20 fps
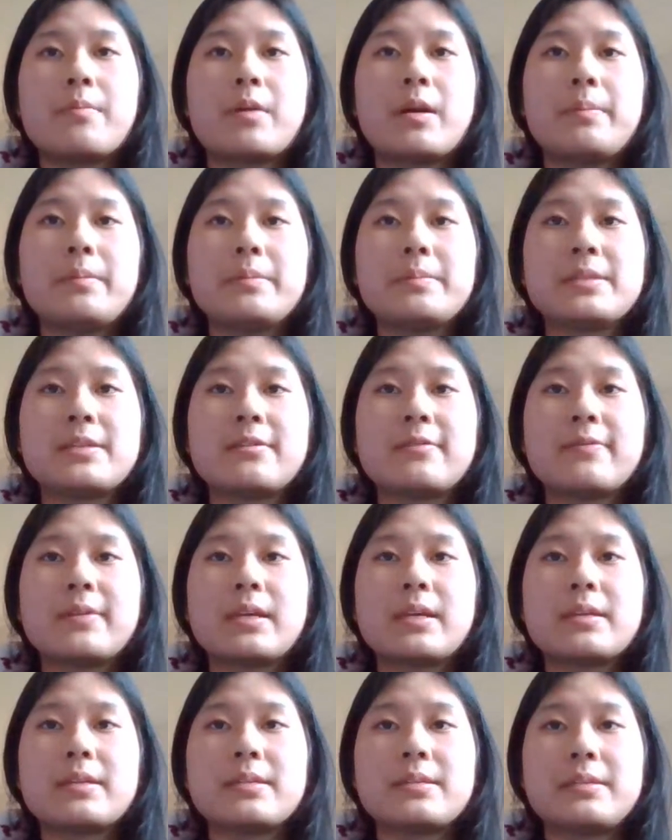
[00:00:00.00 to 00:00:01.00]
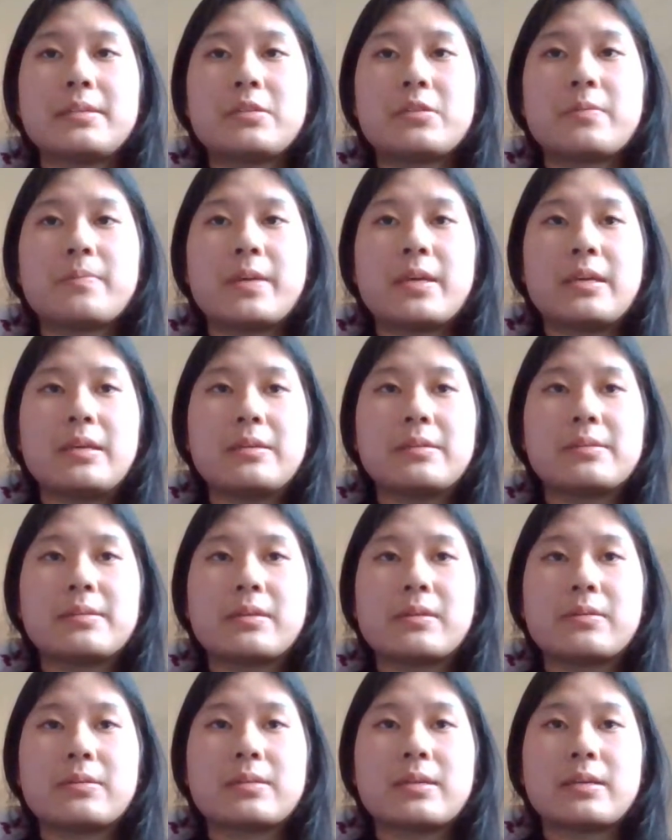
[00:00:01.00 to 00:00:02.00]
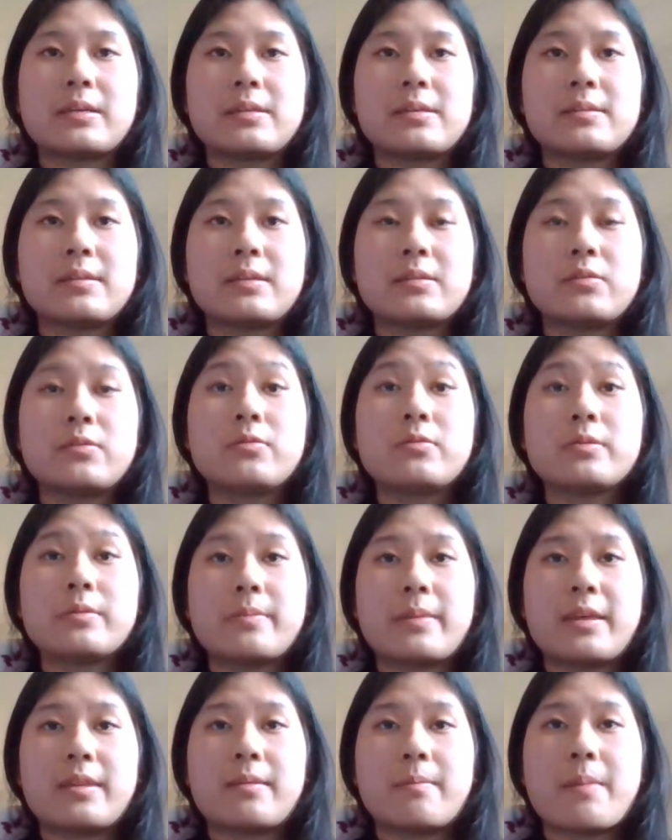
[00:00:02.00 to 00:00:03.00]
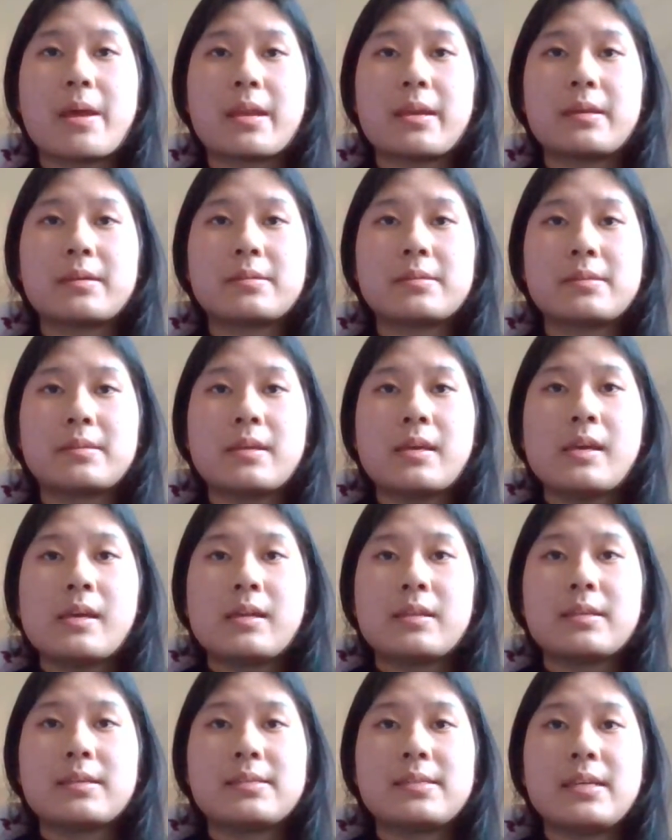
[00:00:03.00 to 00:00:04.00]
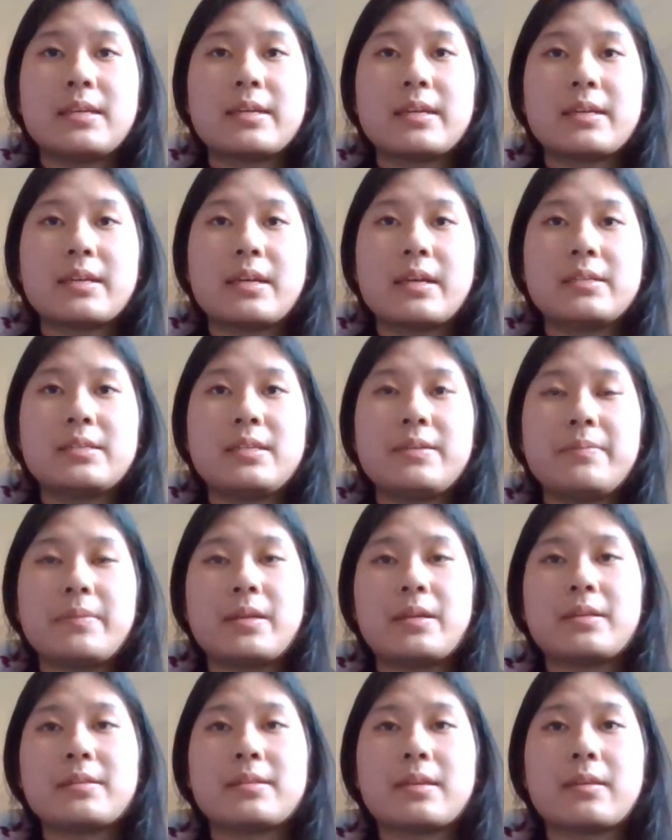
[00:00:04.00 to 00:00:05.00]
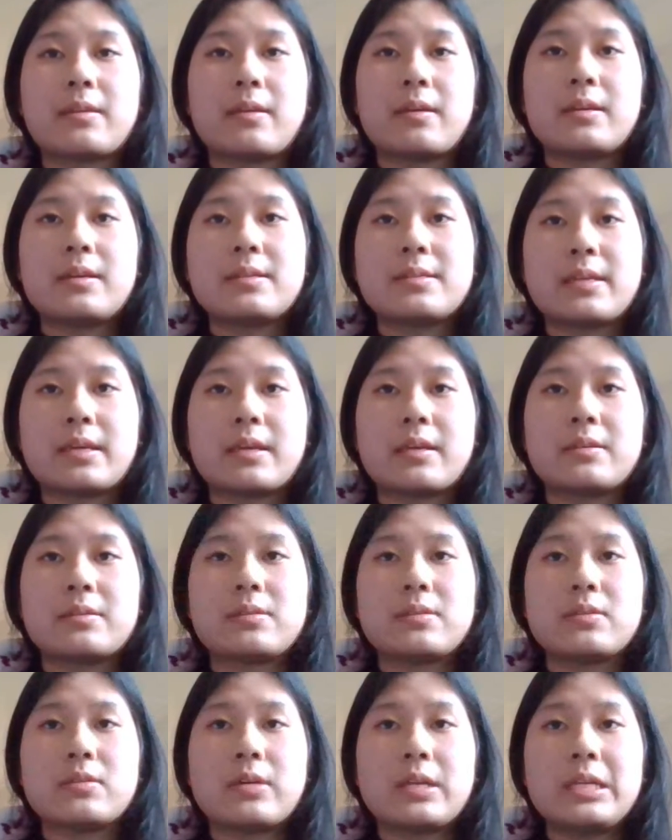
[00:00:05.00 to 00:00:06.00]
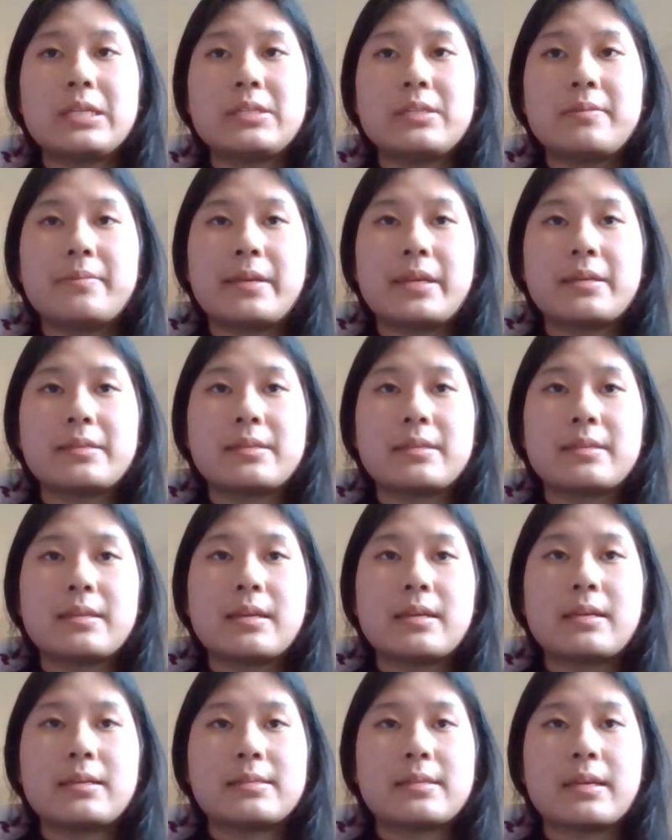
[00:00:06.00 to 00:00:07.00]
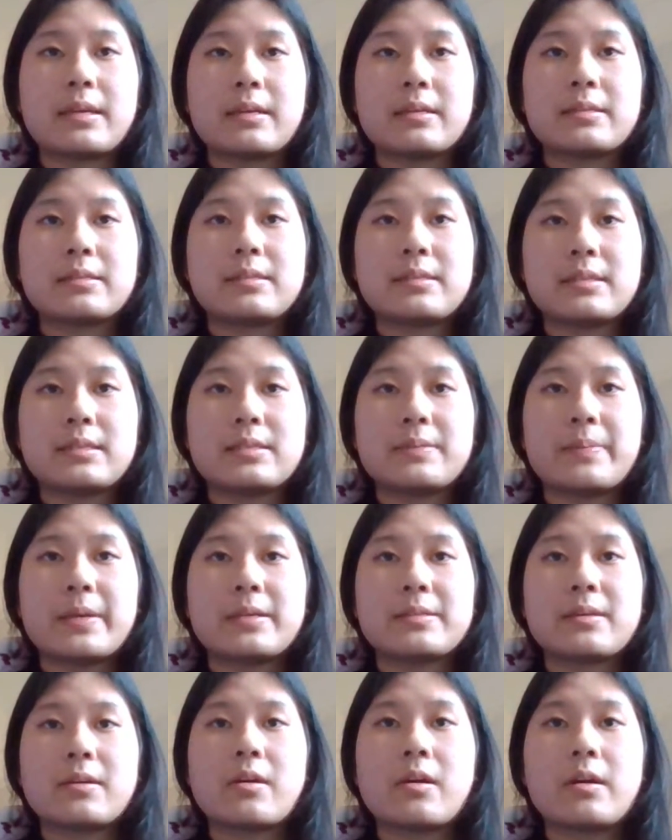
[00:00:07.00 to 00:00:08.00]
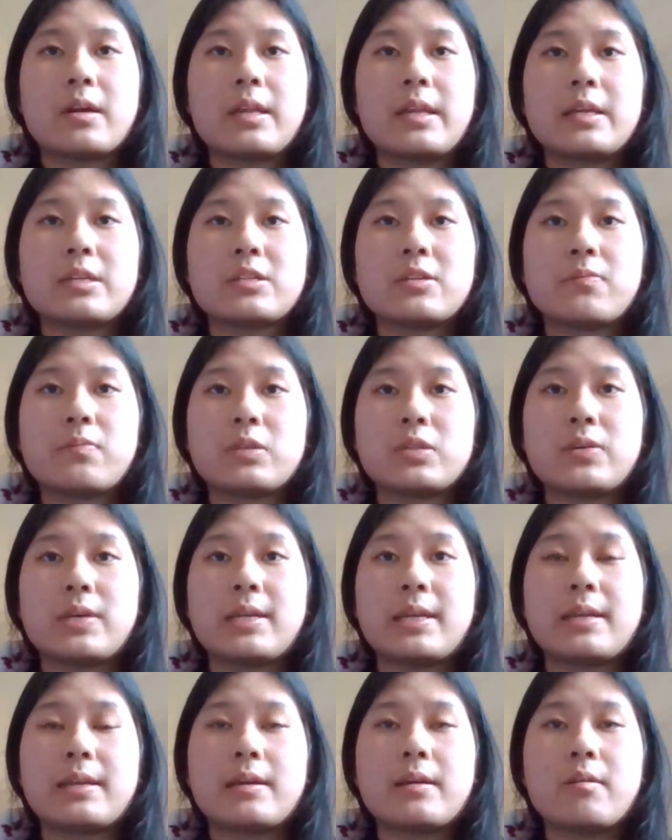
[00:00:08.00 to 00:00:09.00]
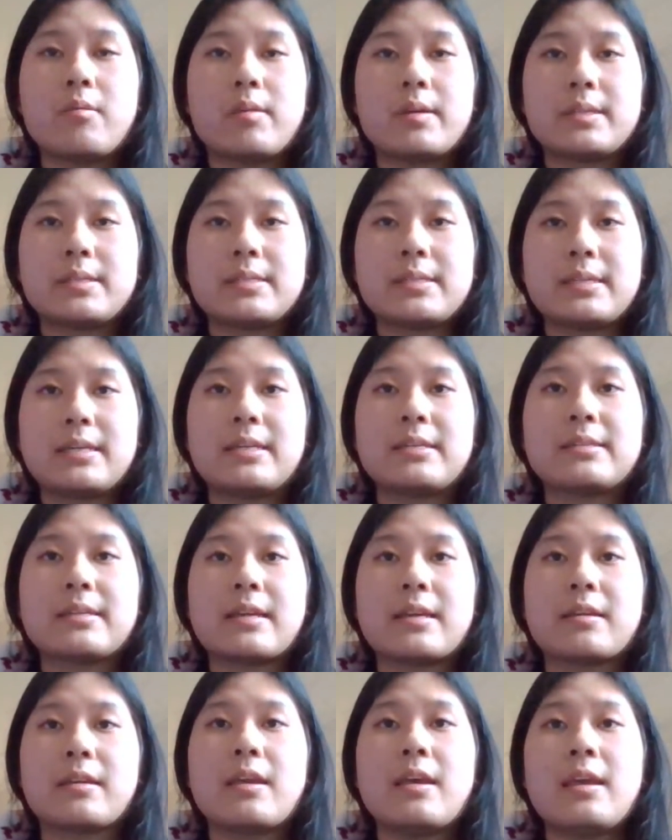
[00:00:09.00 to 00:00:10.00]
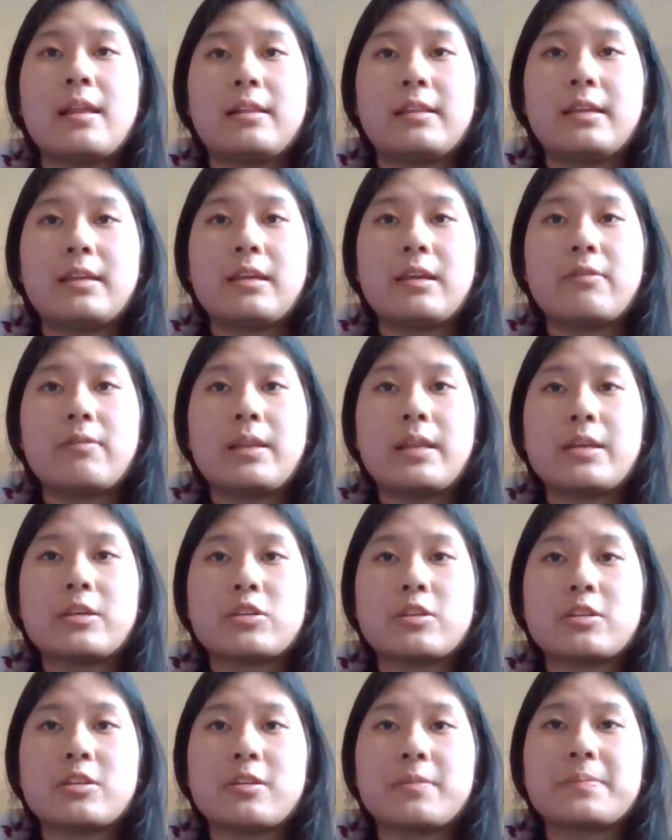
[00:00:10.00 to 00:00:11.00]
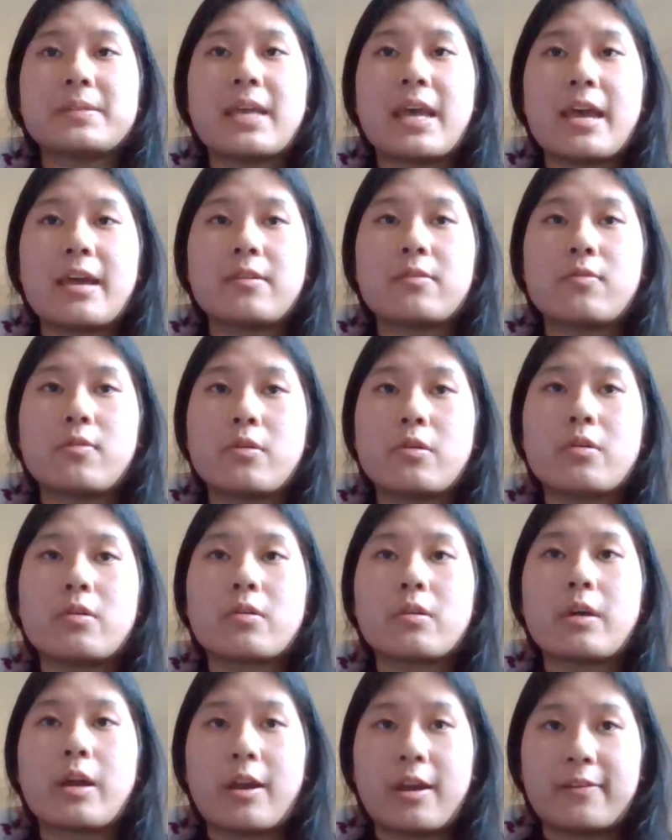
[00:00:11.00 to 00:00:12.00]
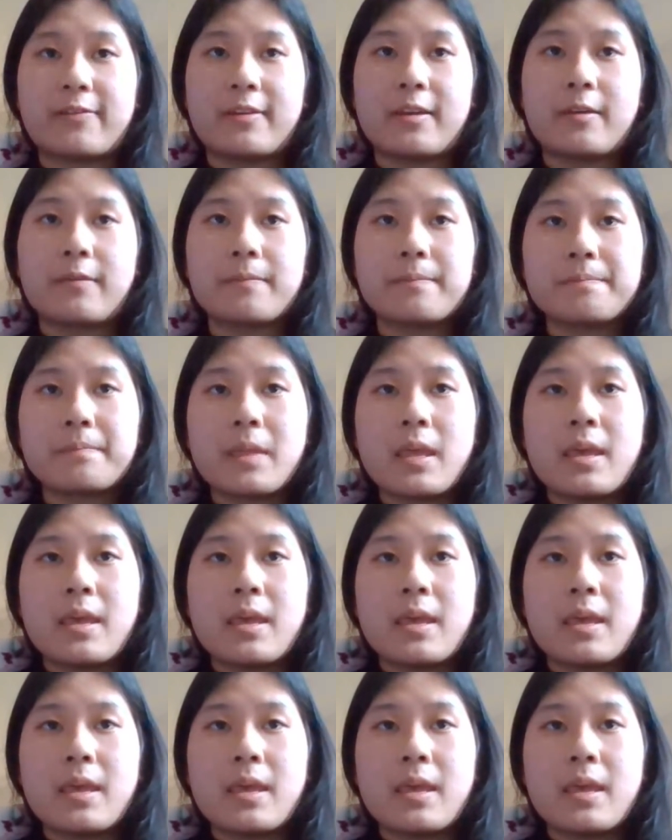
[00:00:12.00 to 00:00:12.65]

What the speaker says: Problem solving and decision making skills are essential to mathematics. The scene at 19 minutes and 30 seconds to 22 minutes and 30 seconds displays a correlation between inequalities and linear relationships and/or graphing.